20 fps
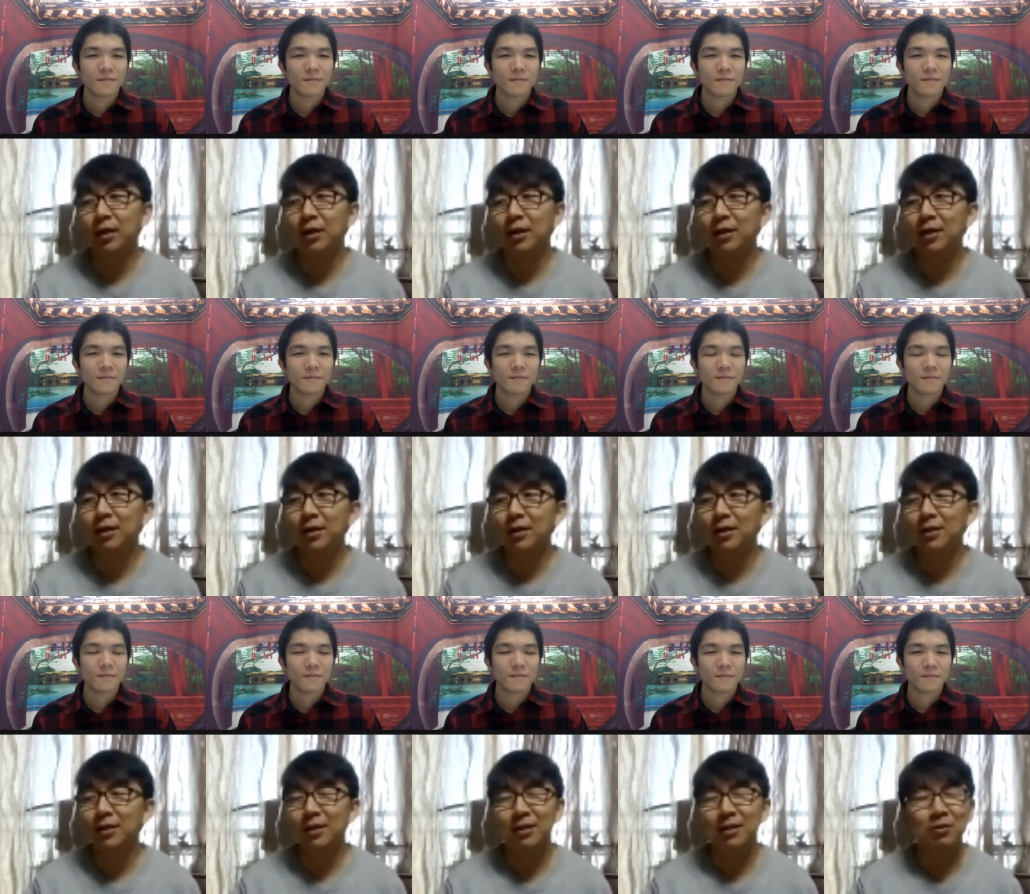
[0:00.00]
Speaker 1: uh,
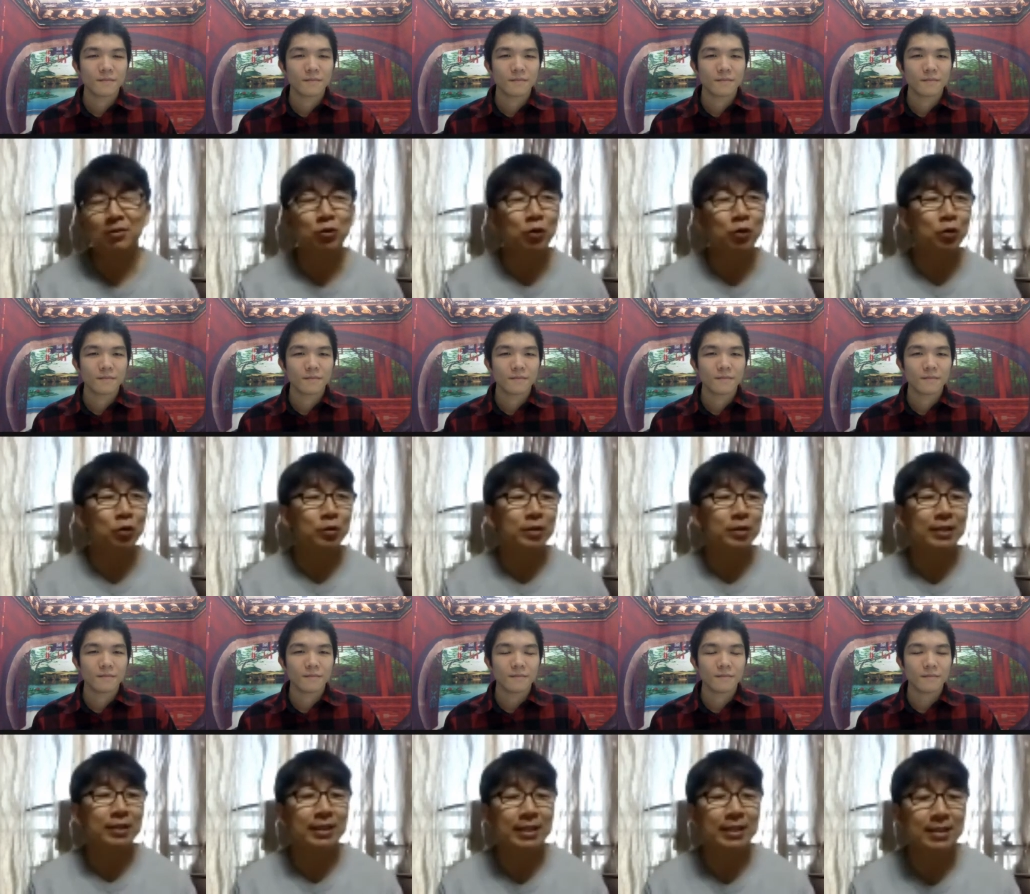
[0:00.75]
you know
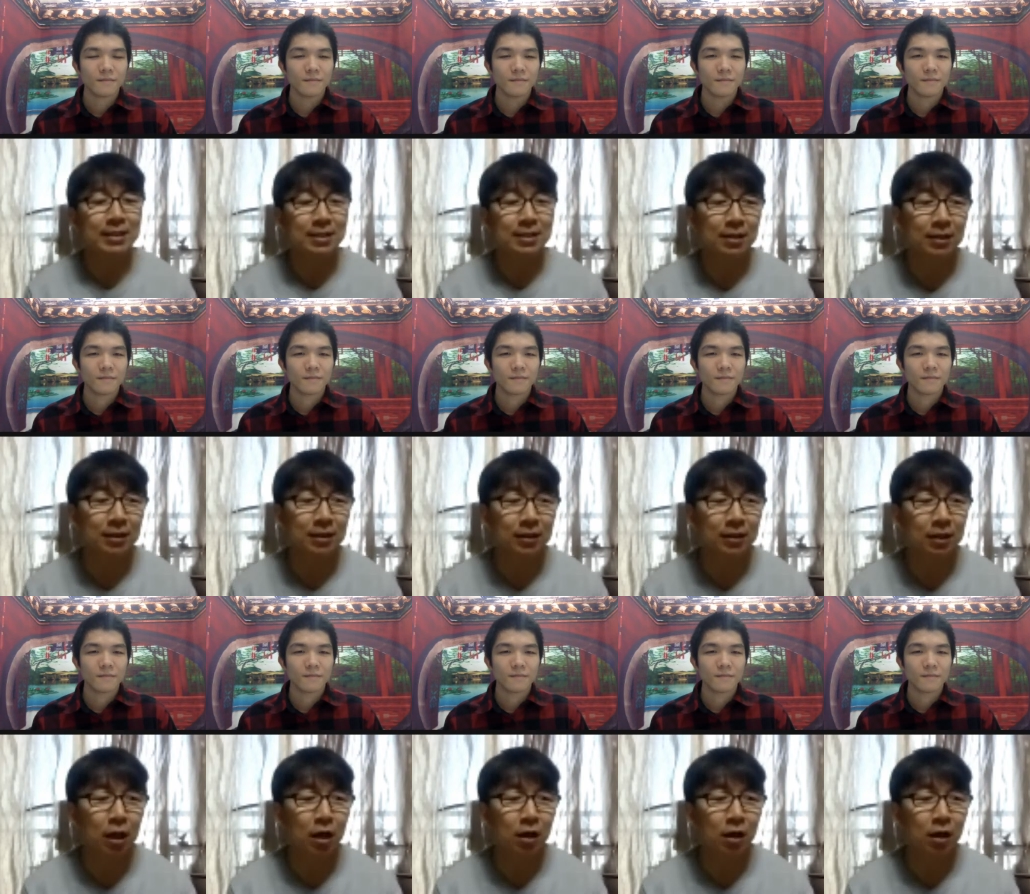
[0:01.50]
the
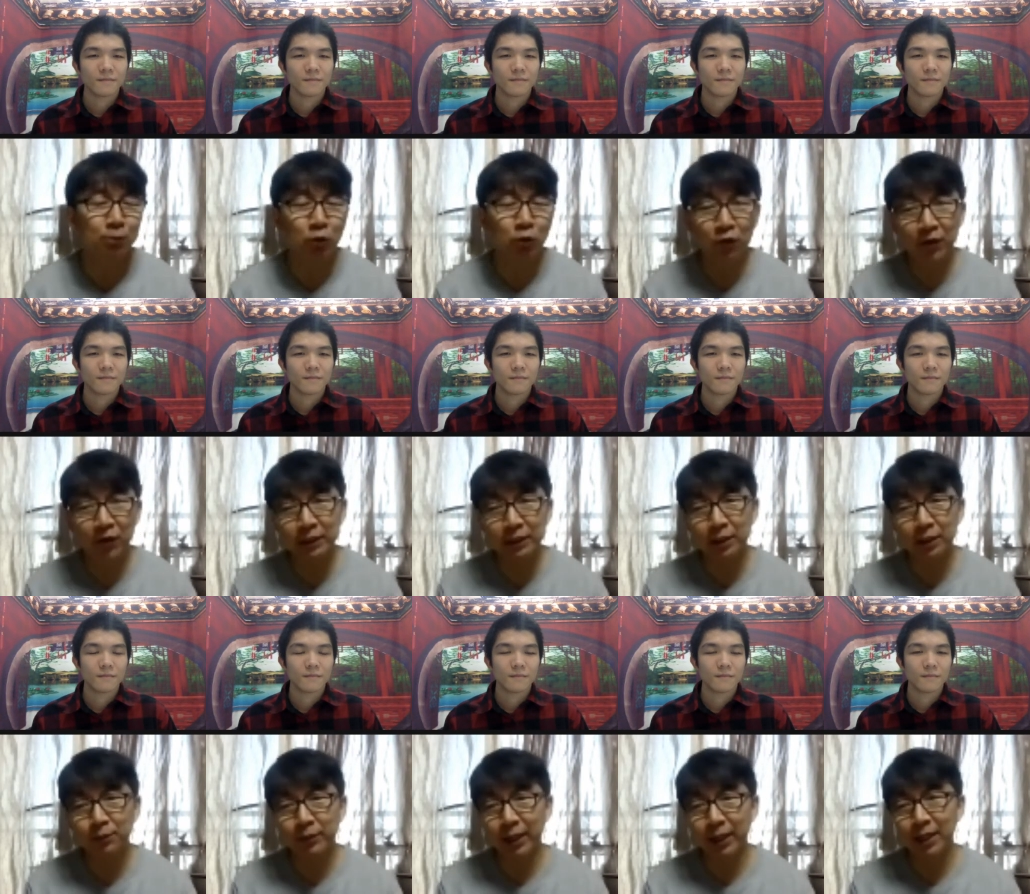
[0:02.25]
young
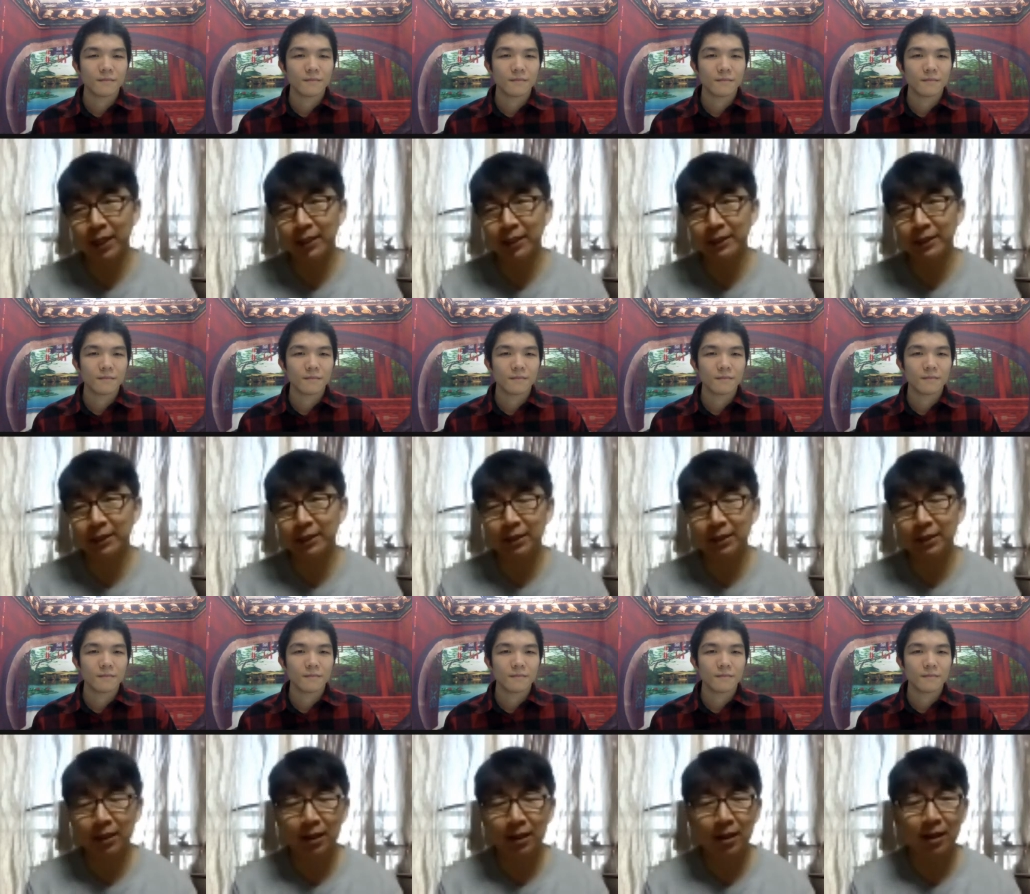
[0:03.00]
professional players
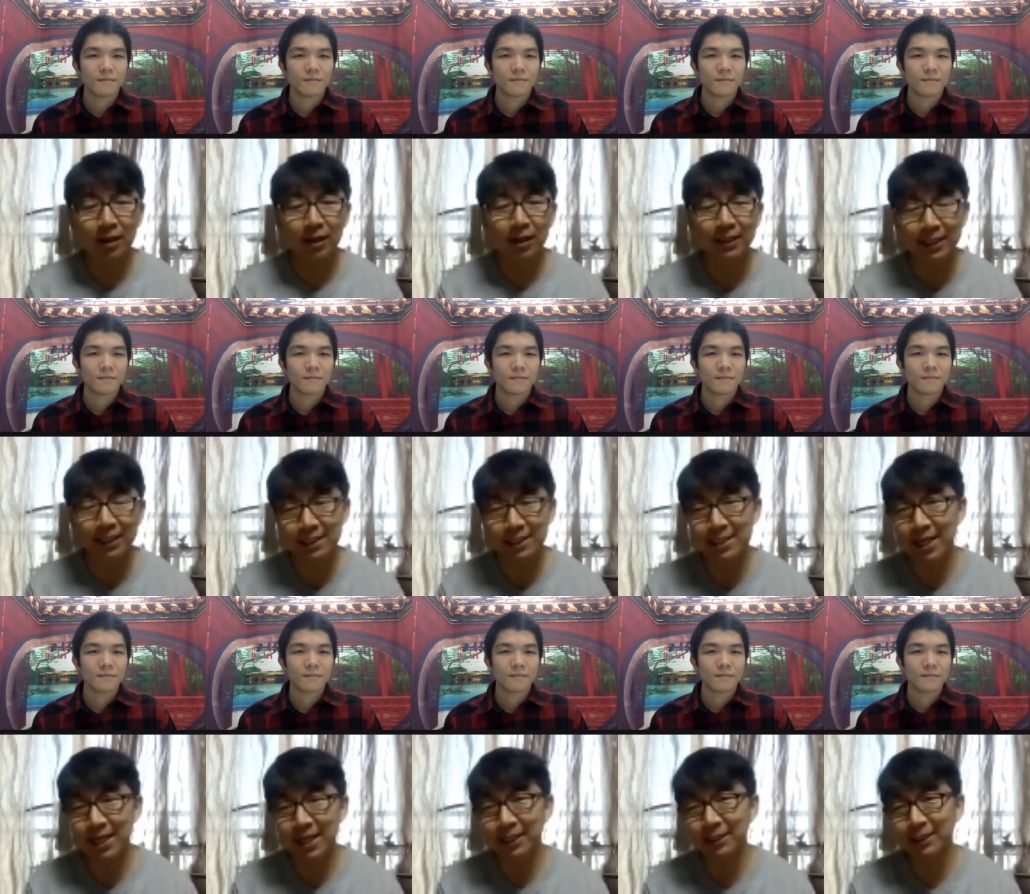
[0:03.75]
uh, these
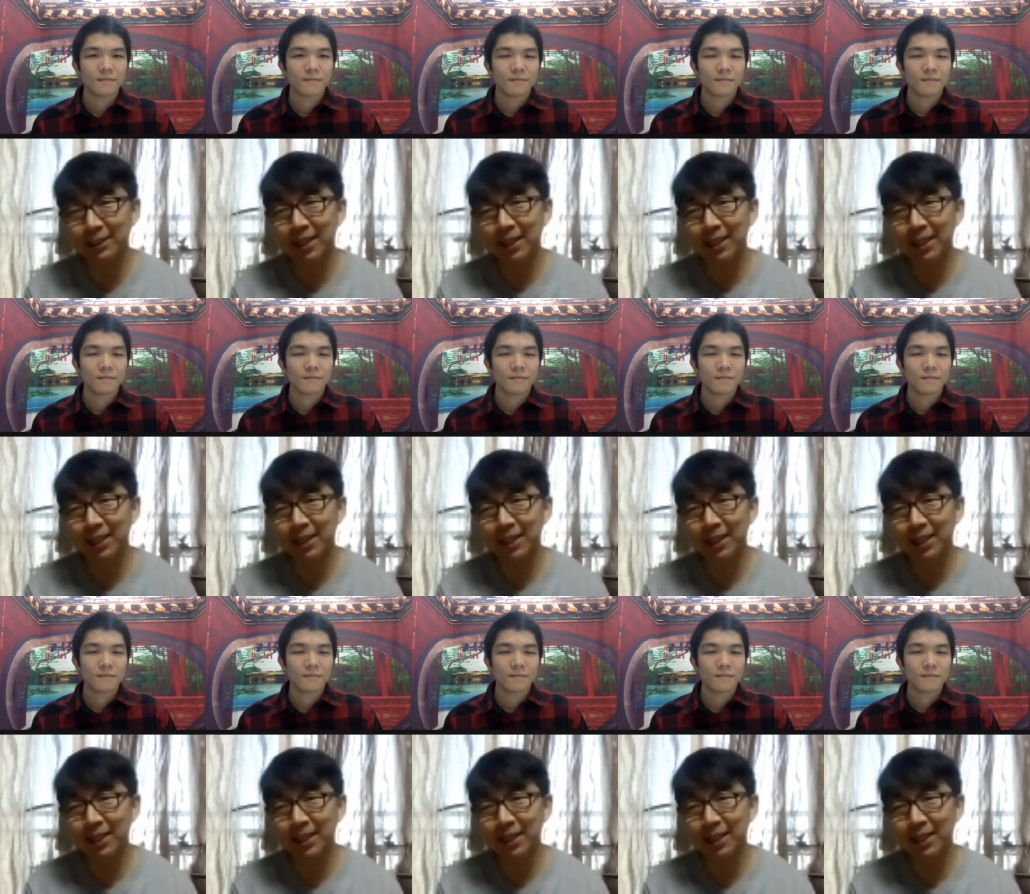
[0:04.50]
days.